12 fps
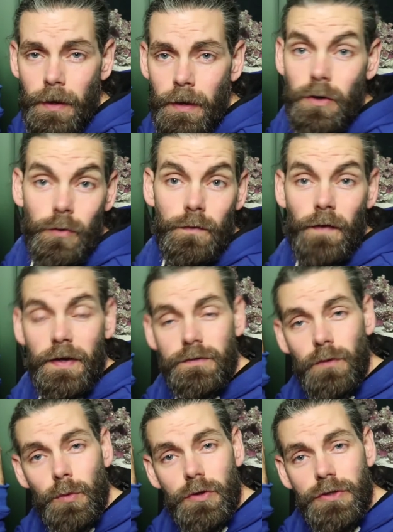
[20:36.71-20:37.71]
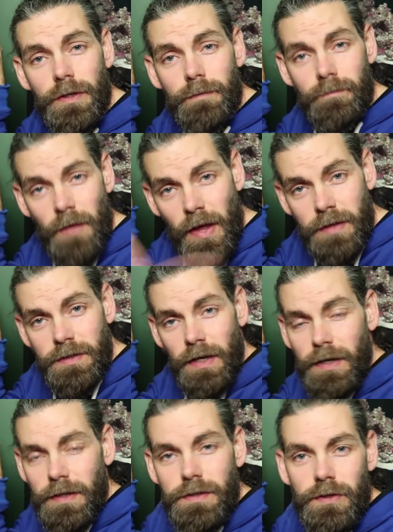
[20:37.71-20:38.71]
So thanks for watching,
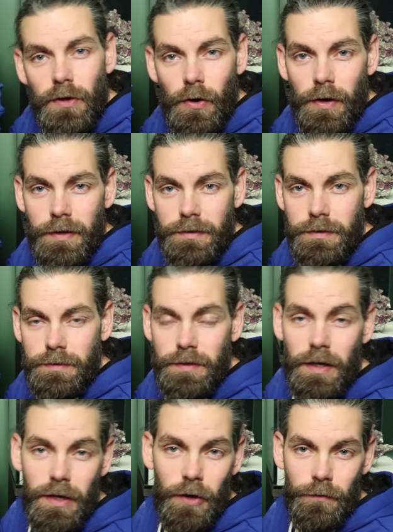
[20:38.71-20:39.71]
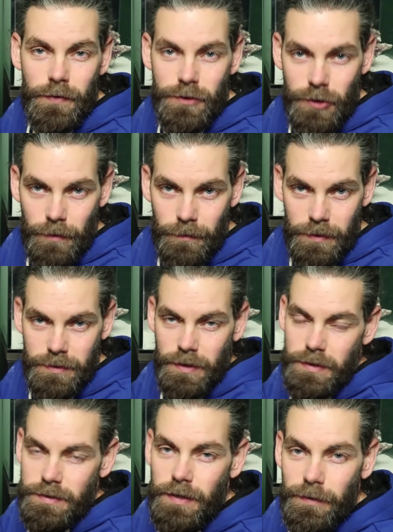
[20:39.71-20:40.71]
take it easy guys, take care of each other,
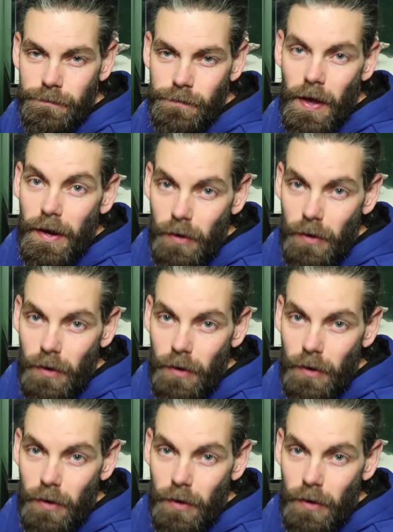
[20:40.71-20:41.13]
stay safe,